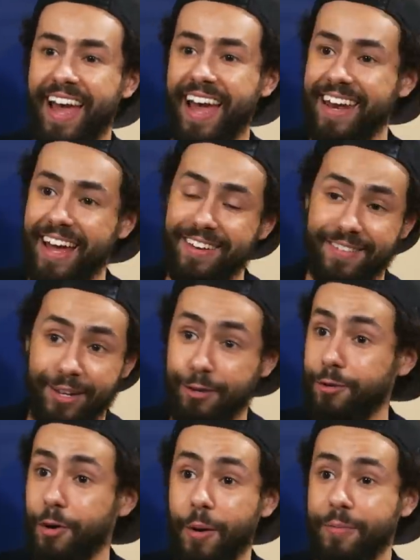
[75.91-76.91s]
and I
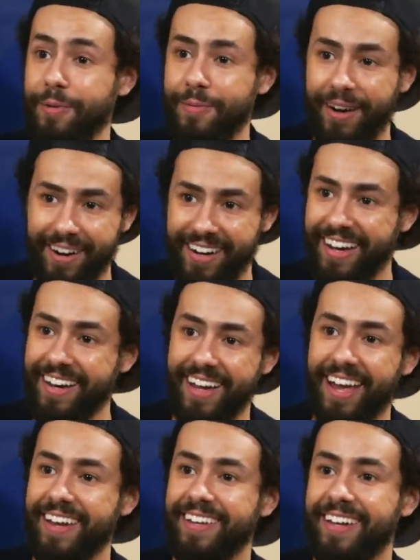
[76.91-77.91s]
did grow up in America,
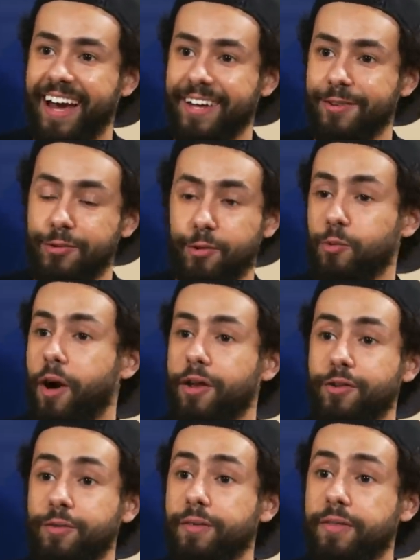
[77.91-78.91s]
and I do want
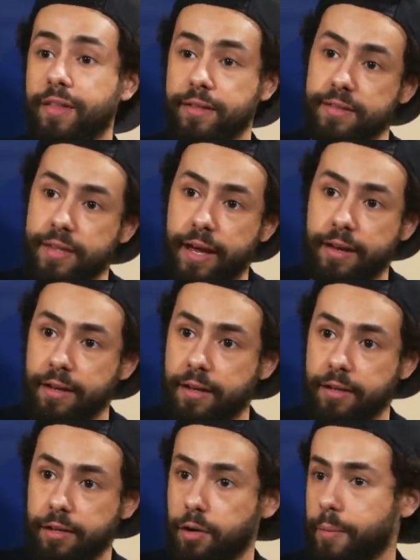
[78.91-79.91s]
to do the things that,
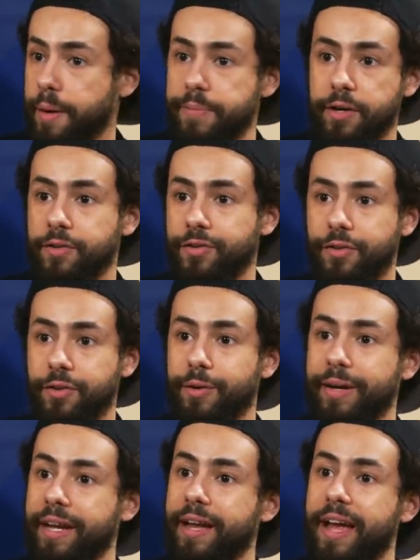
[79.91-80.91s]
you know, my peers are
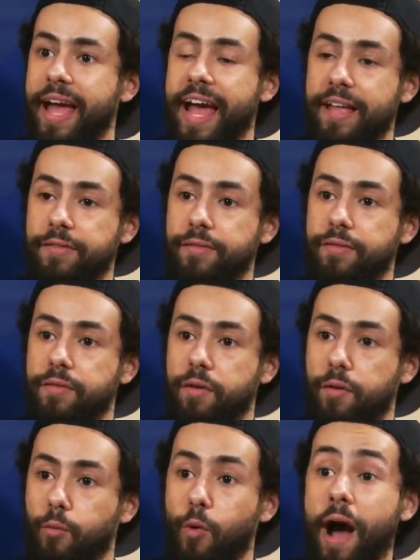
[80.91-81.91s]
doing. And
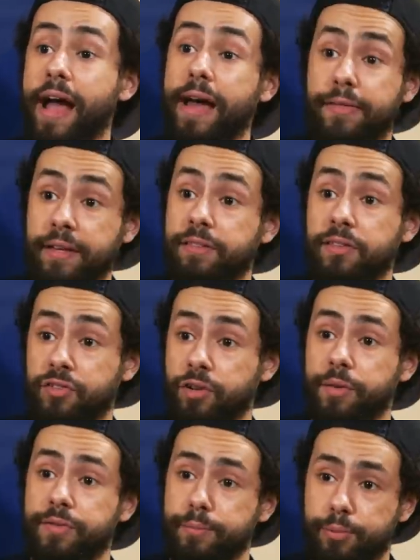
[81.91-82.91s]
why I think this
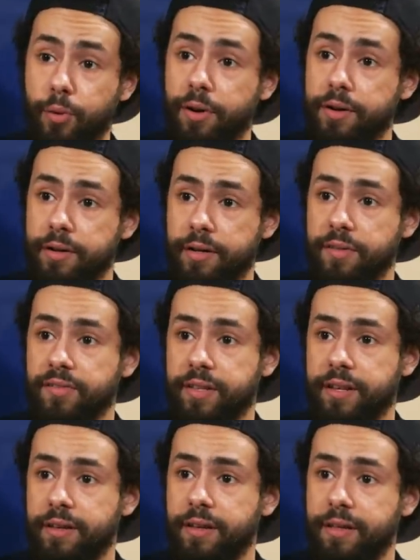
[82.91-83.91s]
show is important is
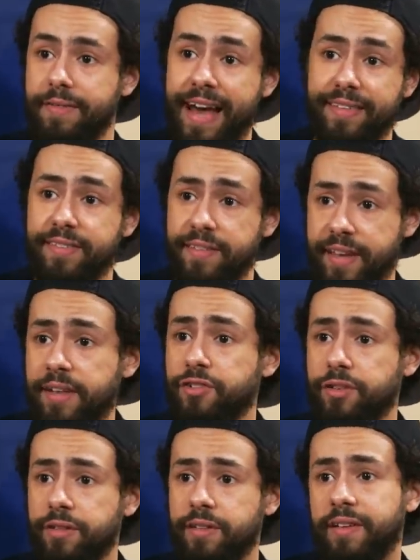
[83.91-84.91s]
that that's the
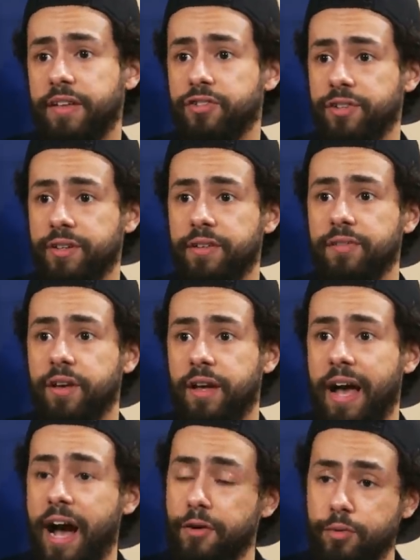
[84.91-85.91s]
tension. The tension is,
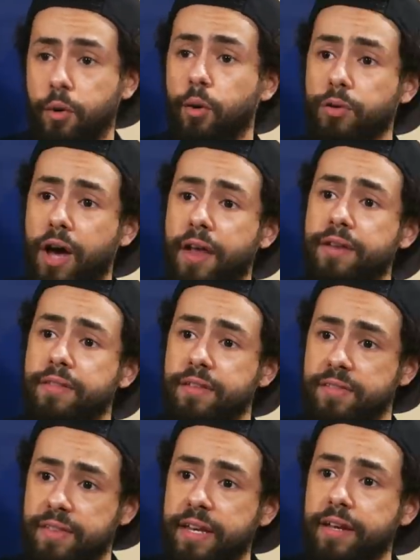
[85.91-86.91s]
how do you hold on to
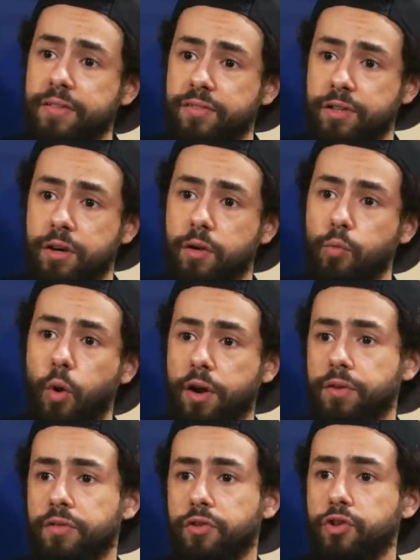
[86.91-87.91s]
these things? You know,
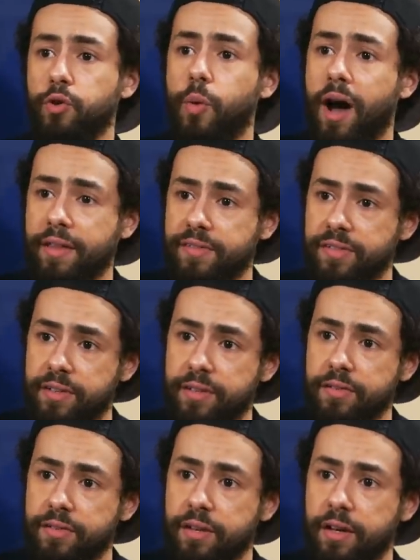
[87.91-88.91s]
what are the
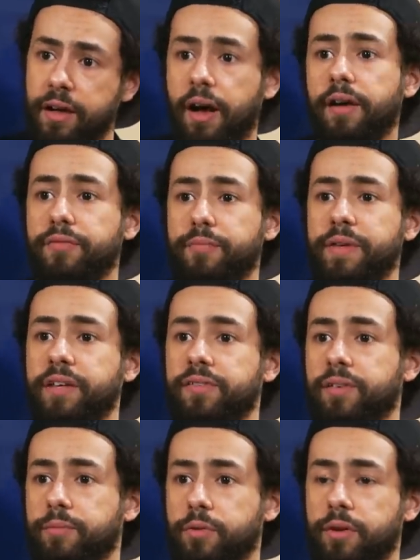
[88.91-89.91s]
nuances of being
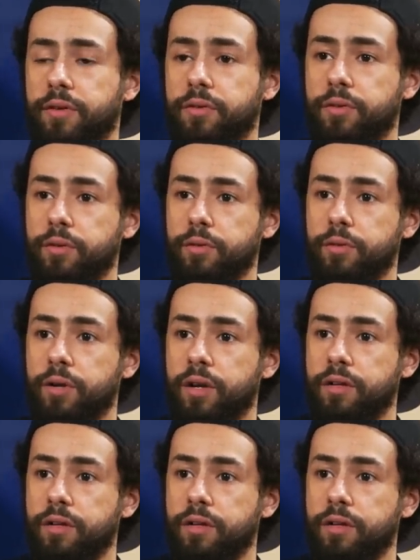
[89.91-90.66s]
someone who